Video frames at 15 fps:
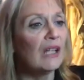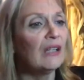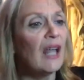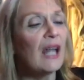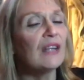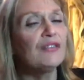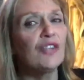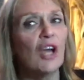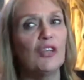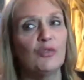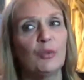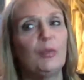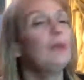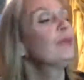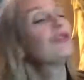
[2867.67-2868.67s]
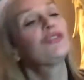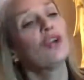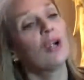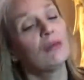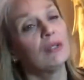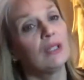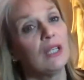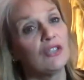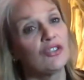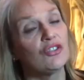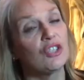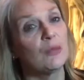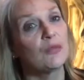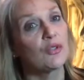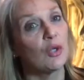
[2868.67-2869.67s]
lot of times when people start
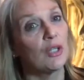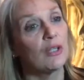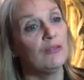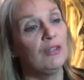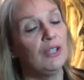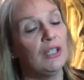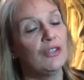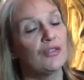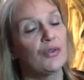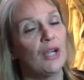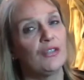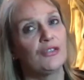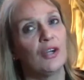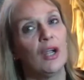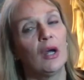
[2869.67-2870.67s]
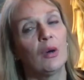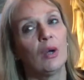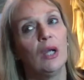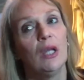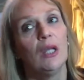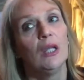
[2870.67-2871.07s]
relationships during a Venus retro,